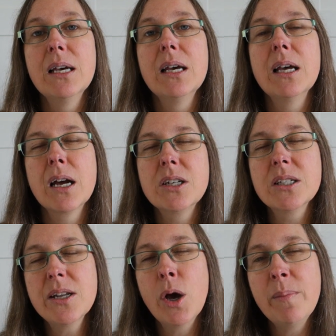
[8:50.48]
And I
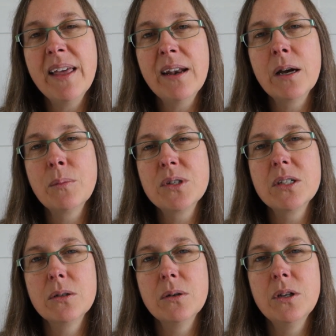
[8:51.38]
just hope that it helps
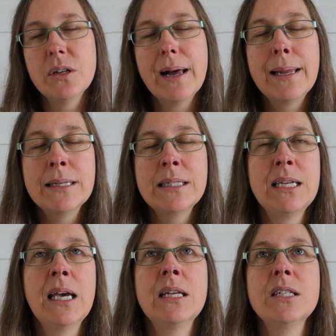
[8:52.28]
you to
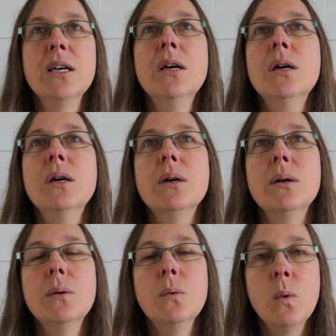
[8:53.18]
understand
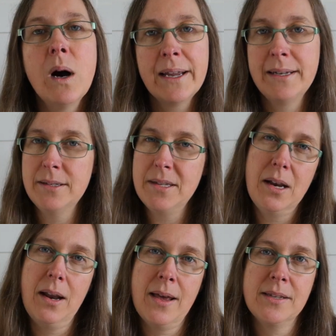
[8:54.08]
why it is
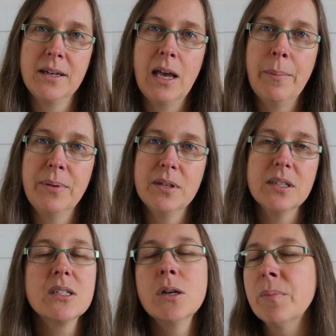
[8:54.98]
that it hasn't happened.
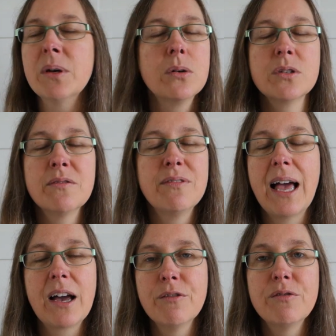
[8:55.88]
It's not because of
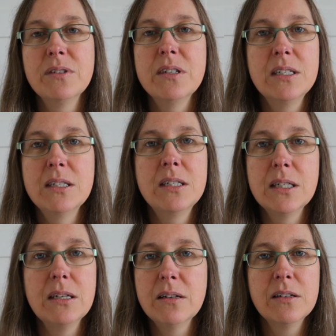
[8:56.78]
lack of
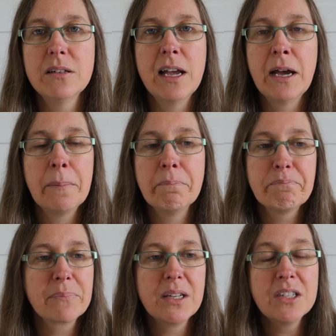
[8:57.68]

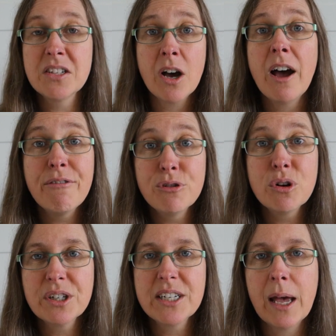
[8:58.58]
desire
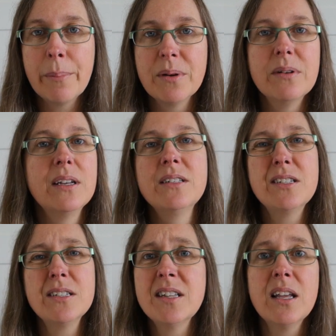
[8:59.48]
for it to happen. It's
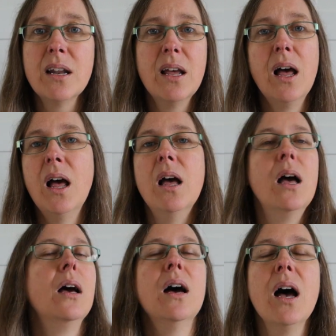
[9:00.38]
just that
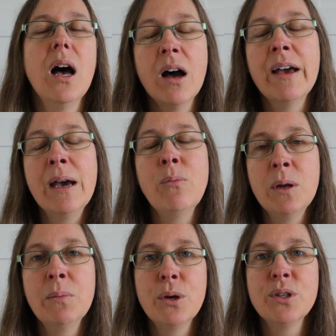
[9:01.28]
I am
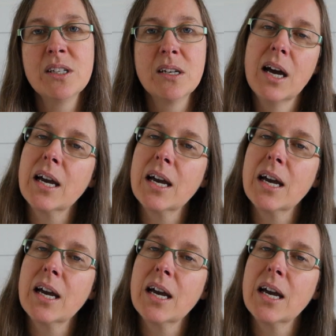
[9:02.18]
one person. I